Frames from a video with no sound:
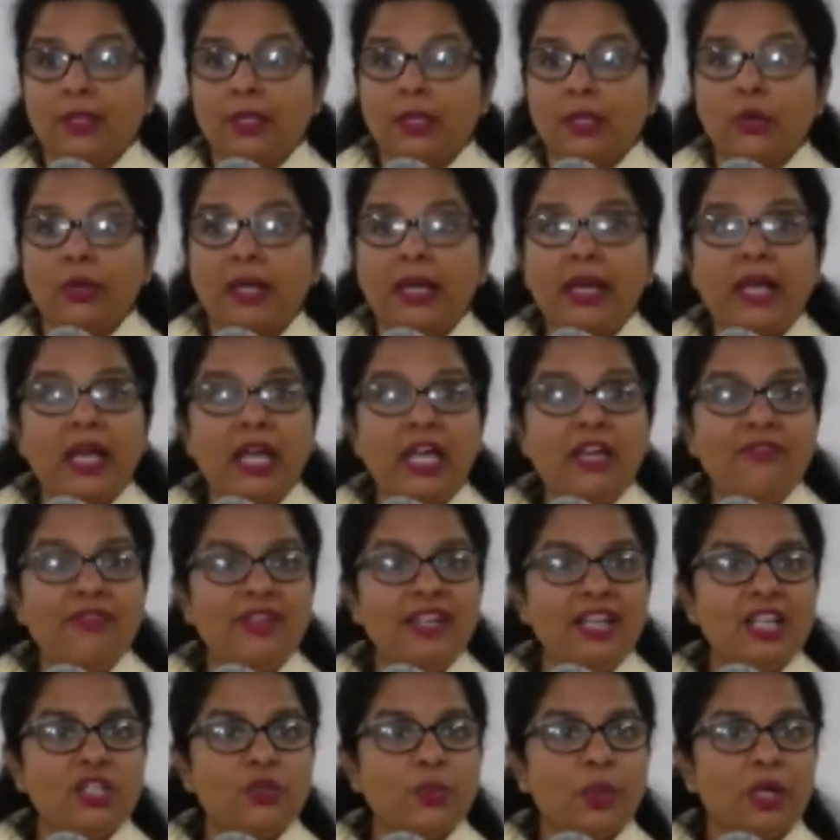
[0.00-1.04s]
Okay, even
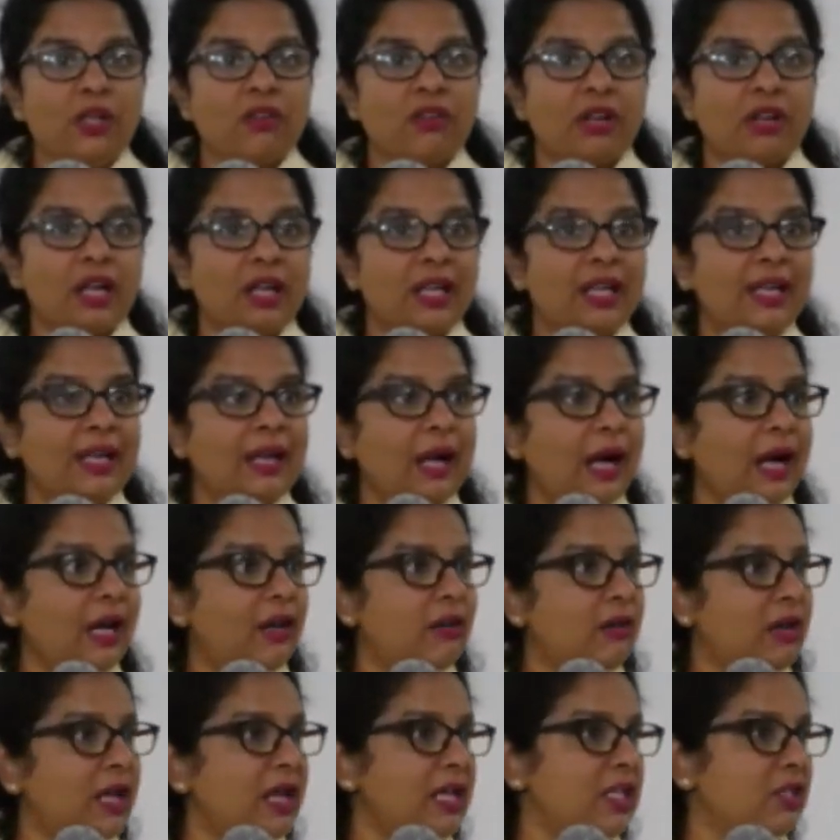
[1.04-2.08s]
as we're running
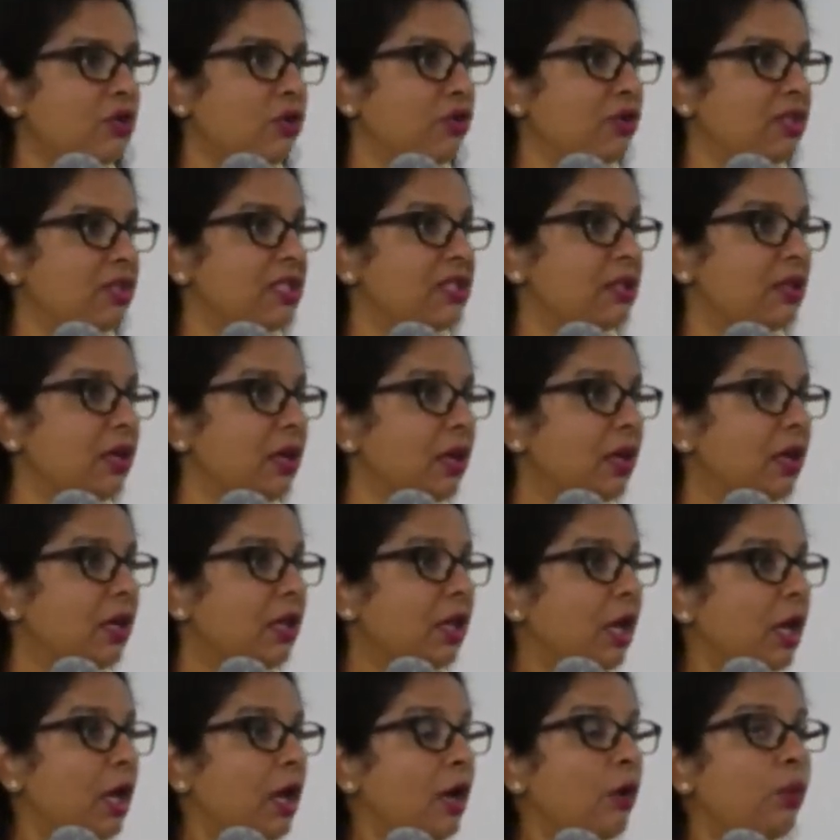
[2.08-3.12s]
our race on this earth,
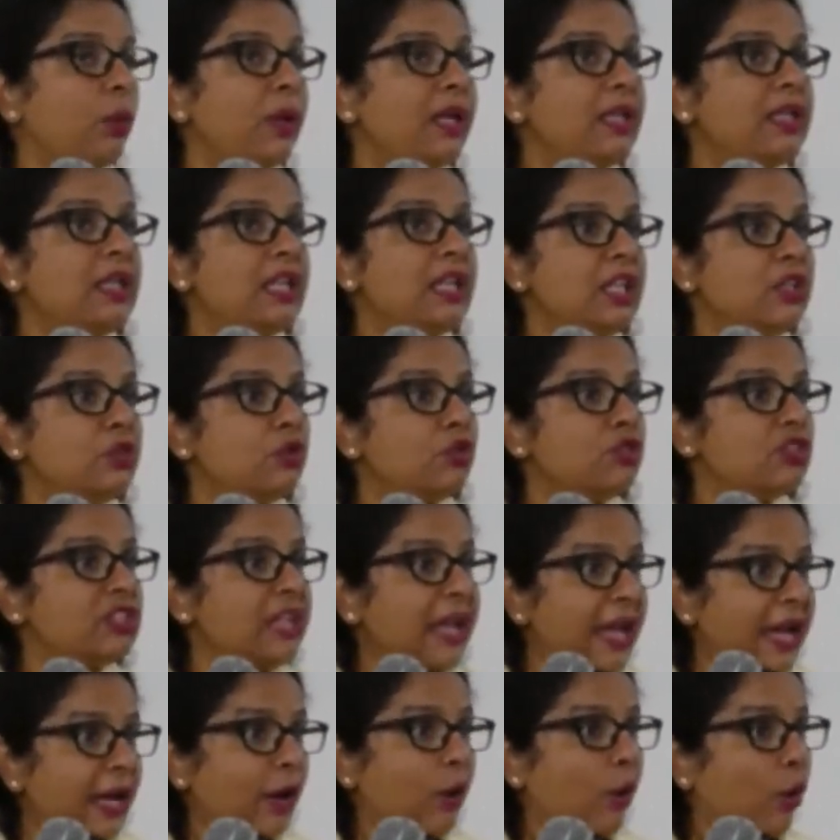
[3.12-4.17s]
we need to
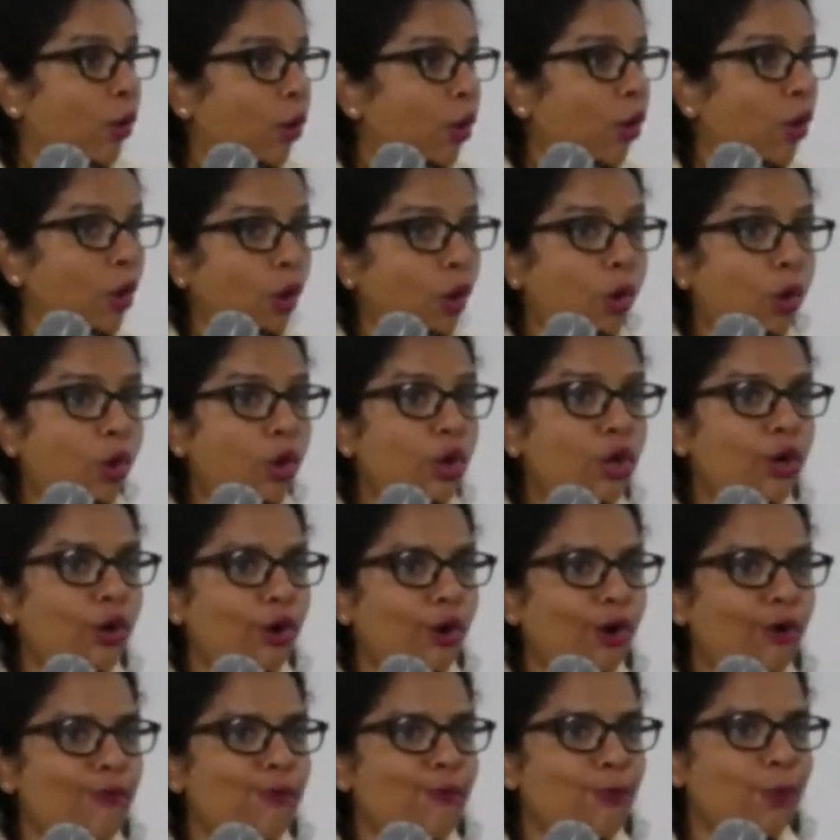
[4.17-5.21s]
take hold
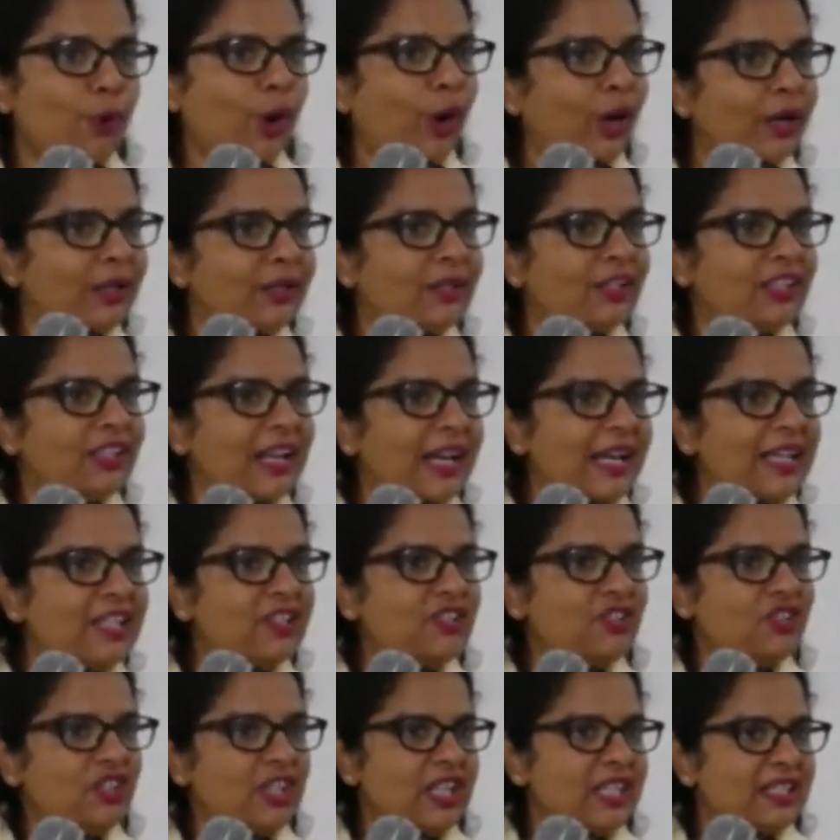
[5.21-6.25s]
of what
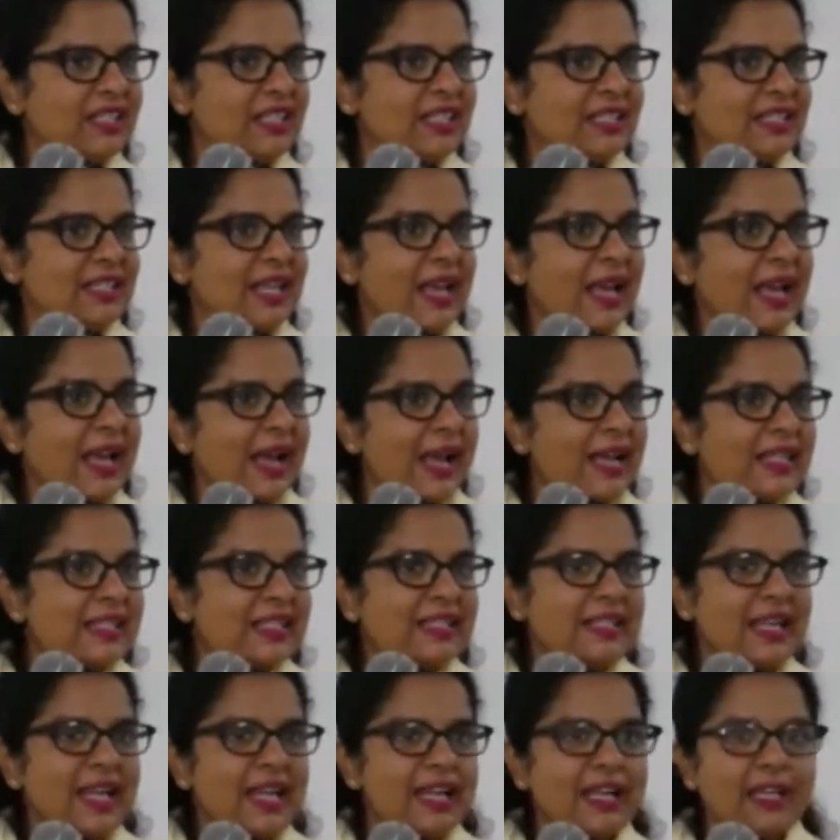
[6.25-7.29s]
Christ Jesus has
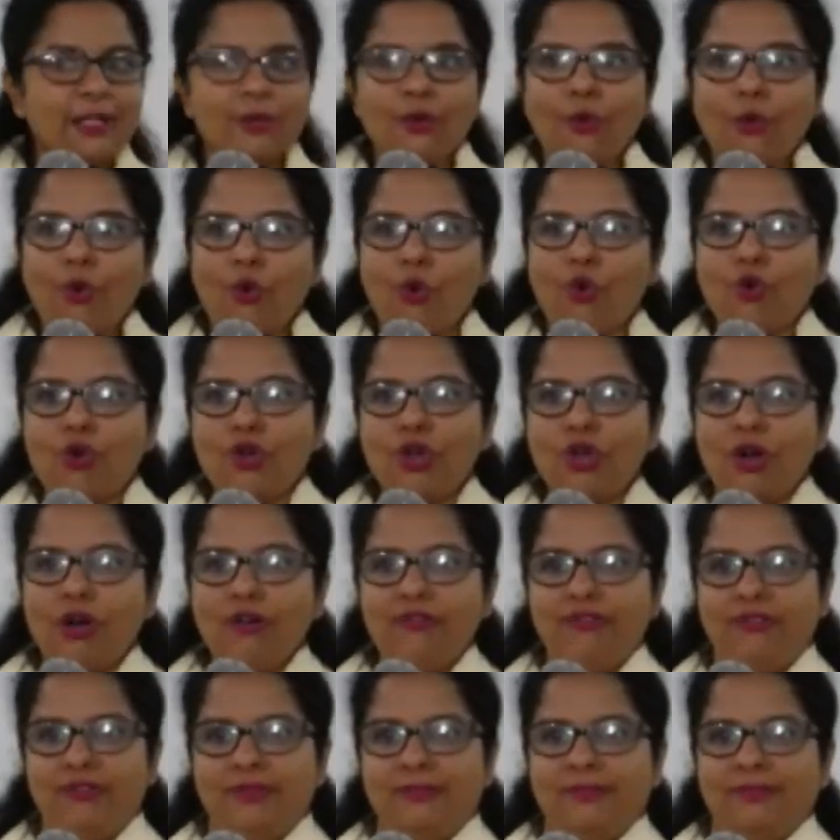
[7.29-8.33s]
taken hold
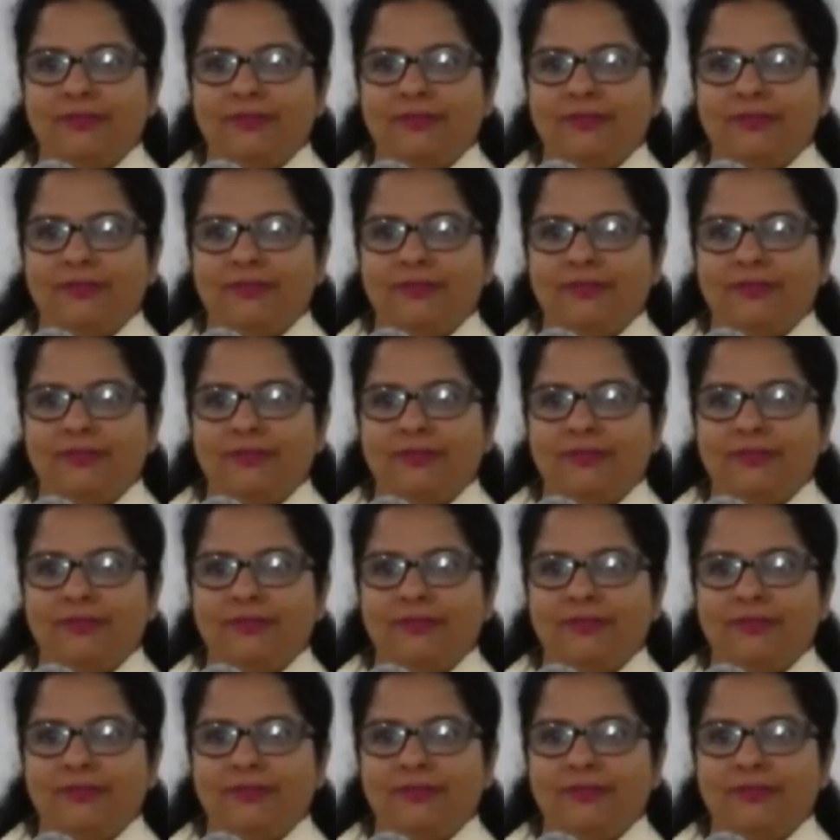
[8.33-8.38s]
of